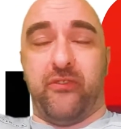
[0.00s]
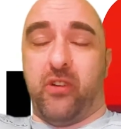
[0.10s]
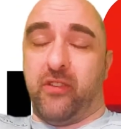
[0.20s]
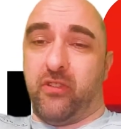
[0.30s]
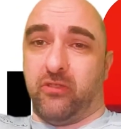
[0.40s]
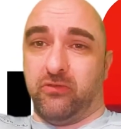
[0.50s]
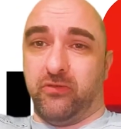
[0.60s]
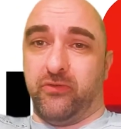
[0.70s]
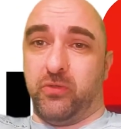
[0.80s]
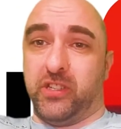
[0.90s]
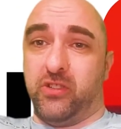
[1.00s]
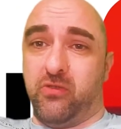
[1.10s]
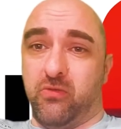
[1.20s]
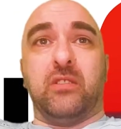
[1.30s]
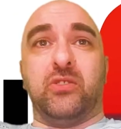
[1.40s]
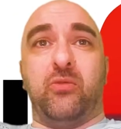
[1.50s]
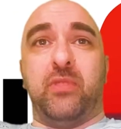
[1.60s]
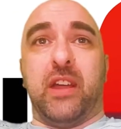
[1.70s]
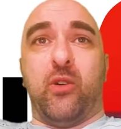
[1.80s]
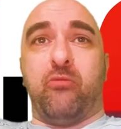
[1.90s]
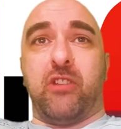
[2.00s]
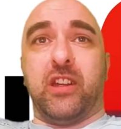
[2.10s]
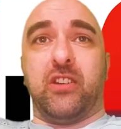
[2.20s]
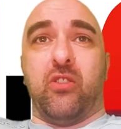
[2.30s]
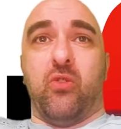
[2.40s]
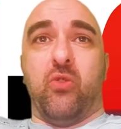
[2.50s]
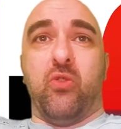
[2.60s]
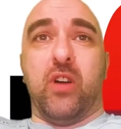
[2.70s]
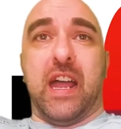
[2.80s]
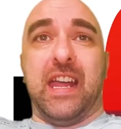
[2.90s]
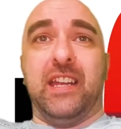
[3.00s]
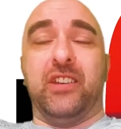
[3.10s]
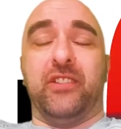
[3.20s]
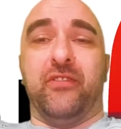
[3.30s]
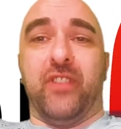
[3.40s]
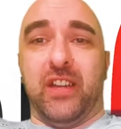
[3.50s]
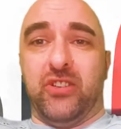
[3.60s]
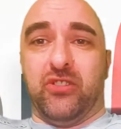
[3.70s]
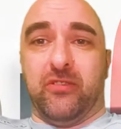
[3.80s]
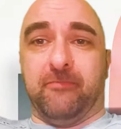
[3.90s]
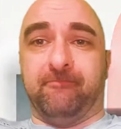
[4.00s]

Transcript: 542. Zombie outbreak or alien invasion?